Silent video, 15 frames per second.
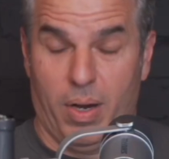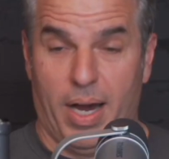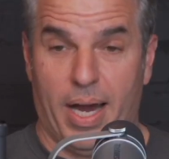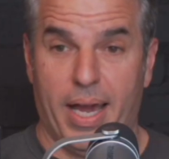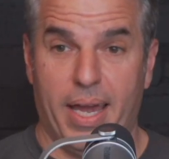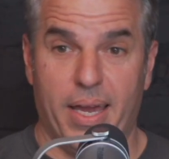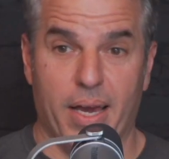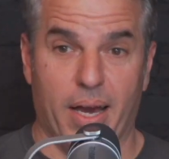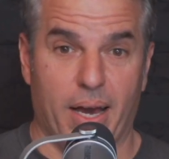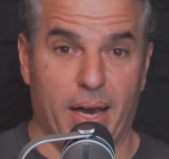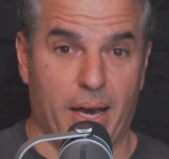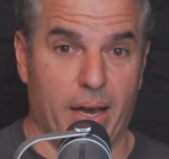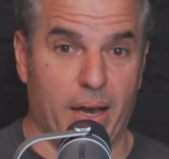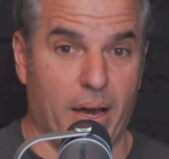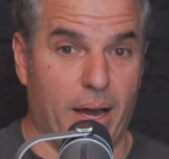I
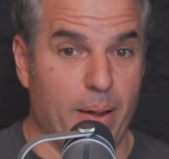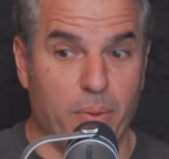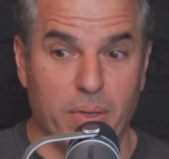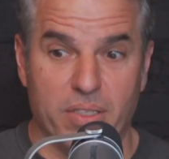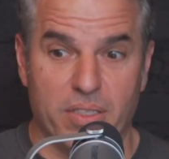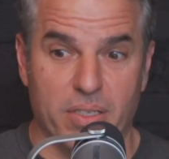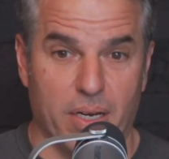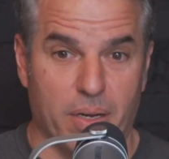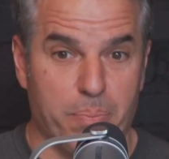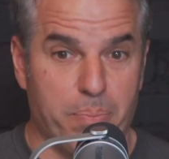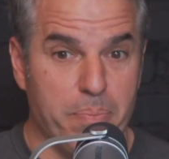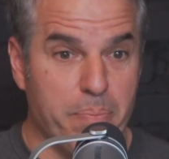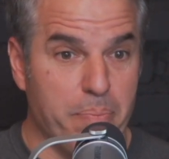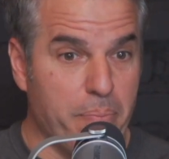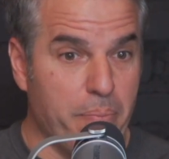uh, I was uh,
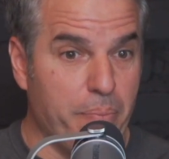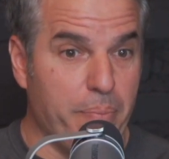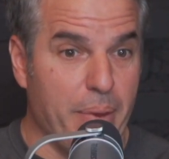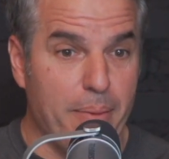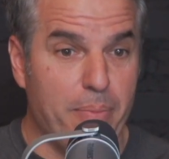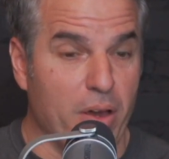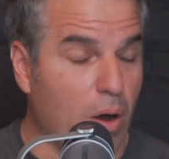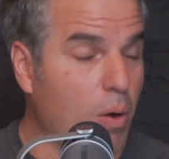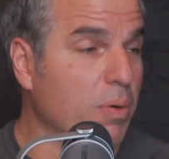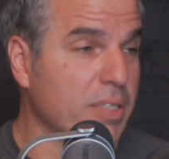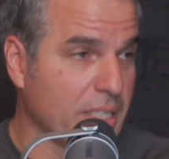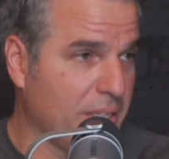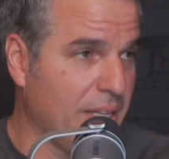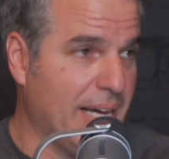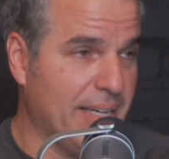maybe always
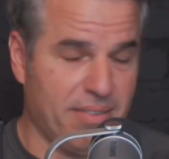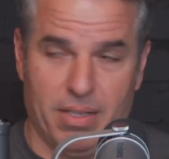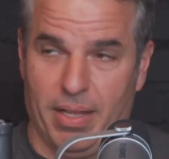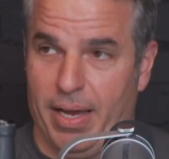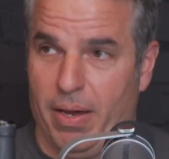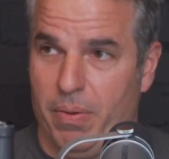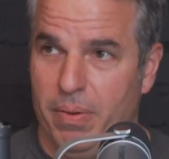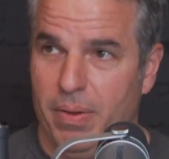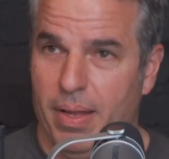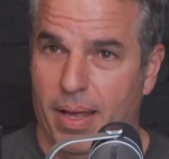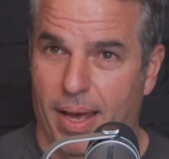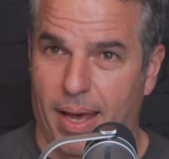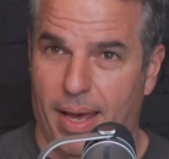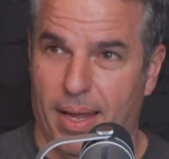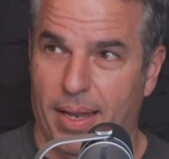a class clown,
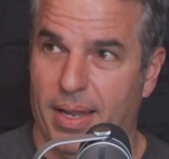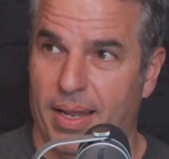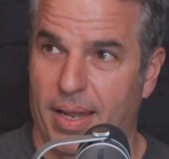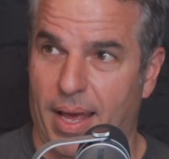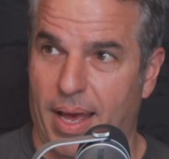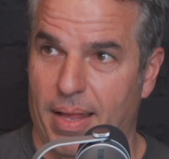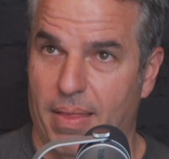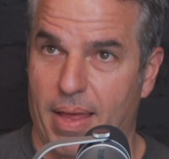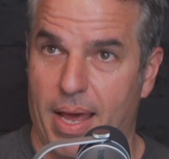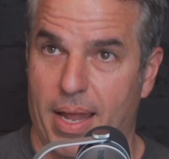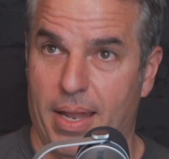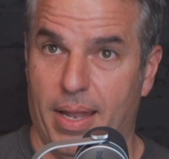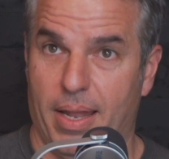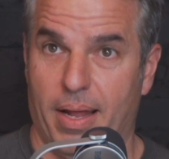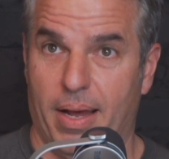and and
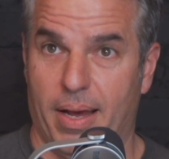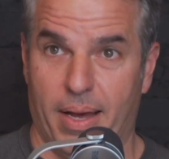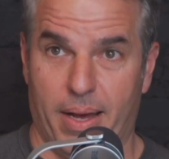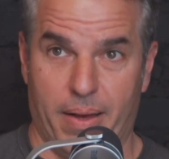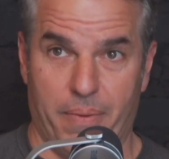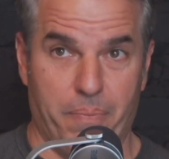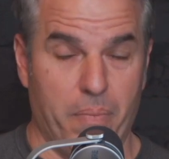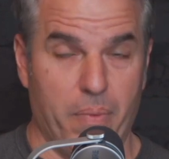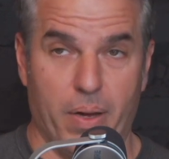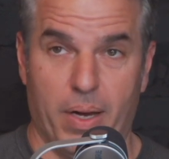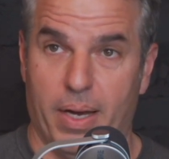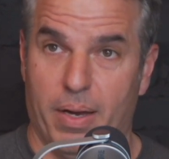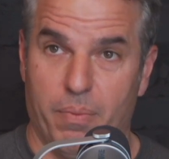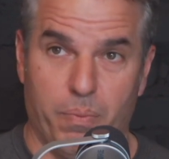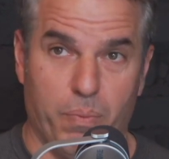then uh,
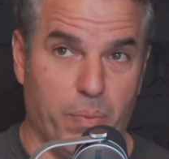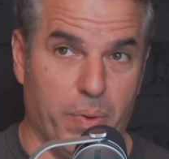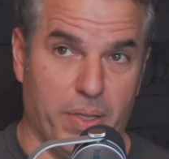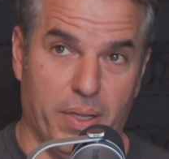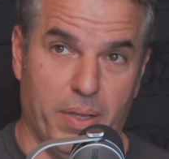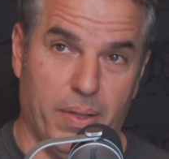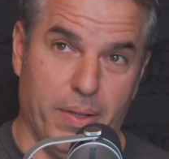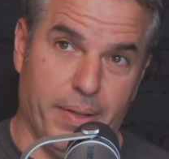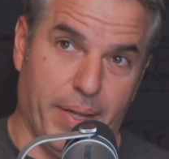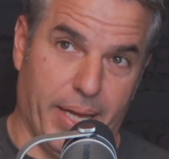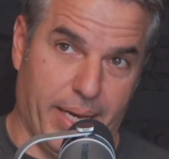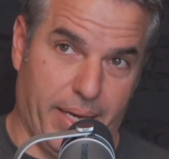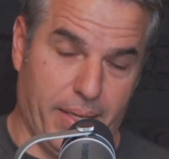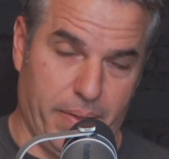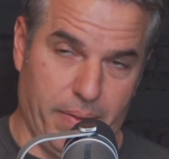uh would
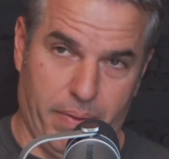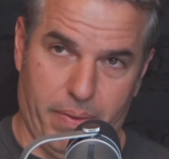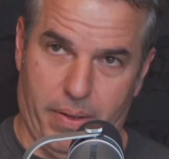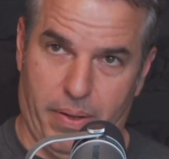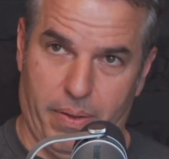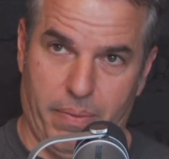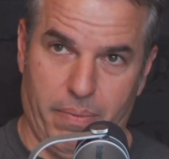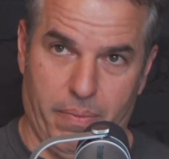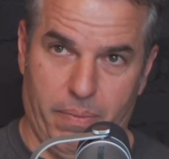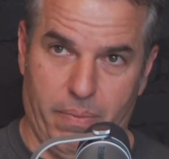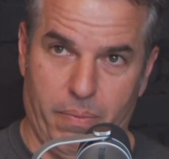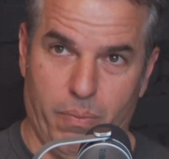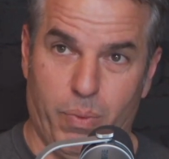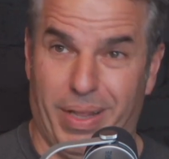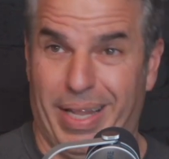like uh,
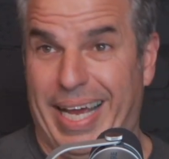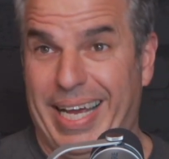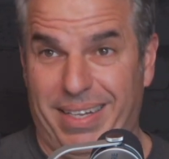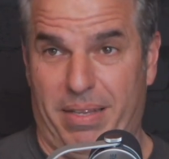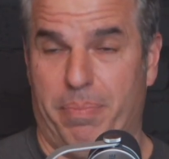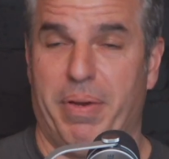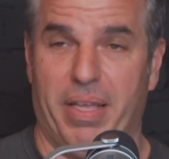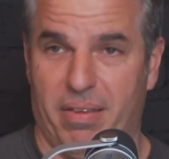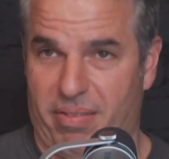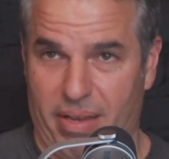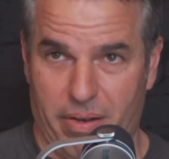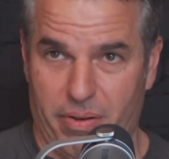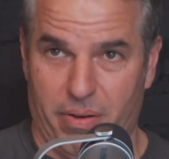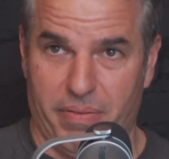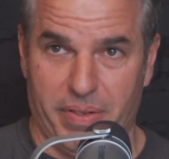would like to be the center of